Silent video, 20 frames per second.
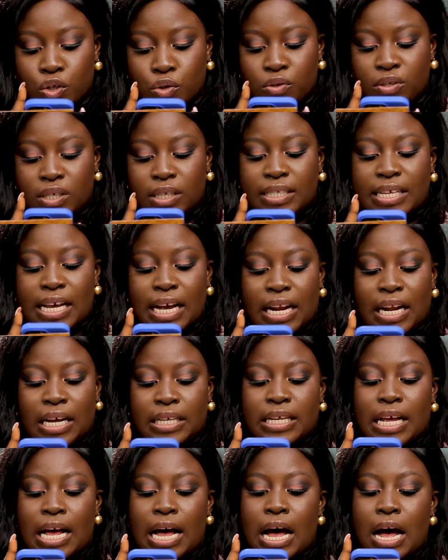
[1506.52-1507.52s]
you to tell
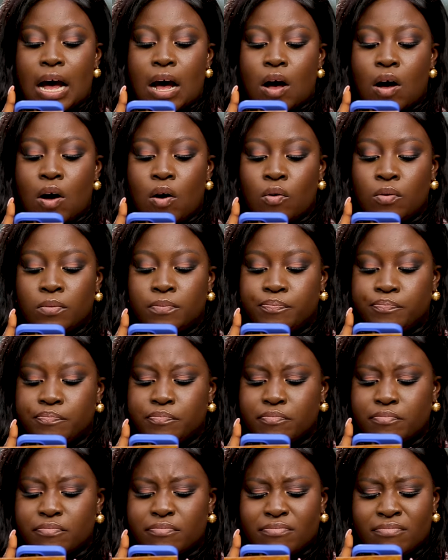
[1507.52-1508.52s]
us how
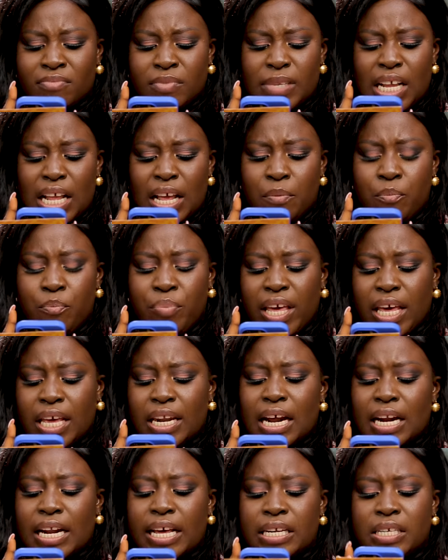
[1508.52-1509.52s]

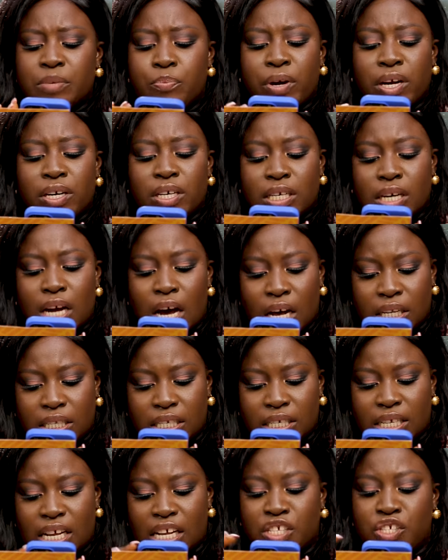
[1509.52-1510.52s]
being an independent
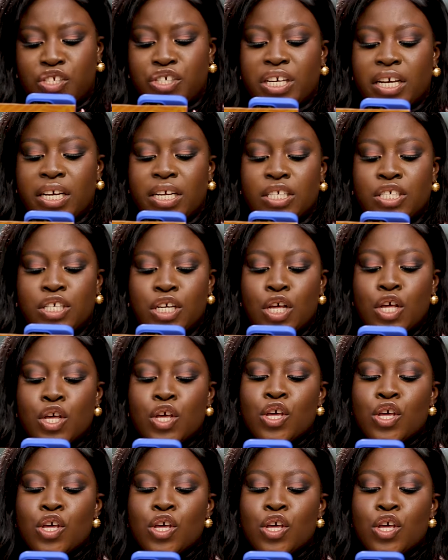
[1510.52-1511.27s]
artist has changed